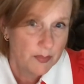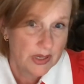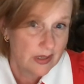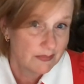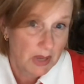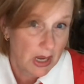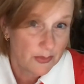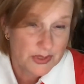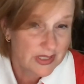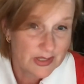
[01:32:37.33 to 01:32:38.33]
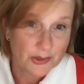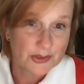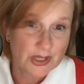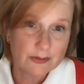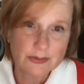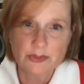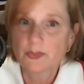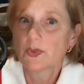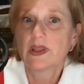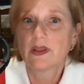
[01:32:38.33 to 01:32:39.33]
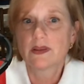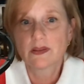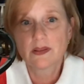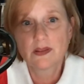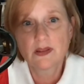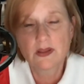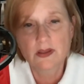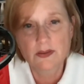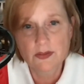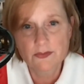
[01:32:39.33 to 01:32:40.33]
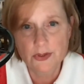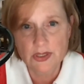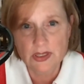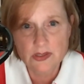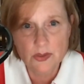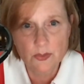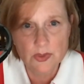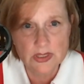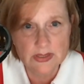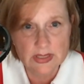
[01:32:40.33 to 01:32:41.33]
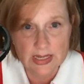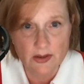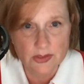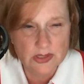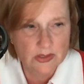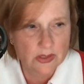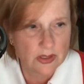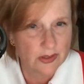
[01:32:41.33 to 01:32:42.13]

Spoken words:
But I was in the hotel room when the verdict was announced,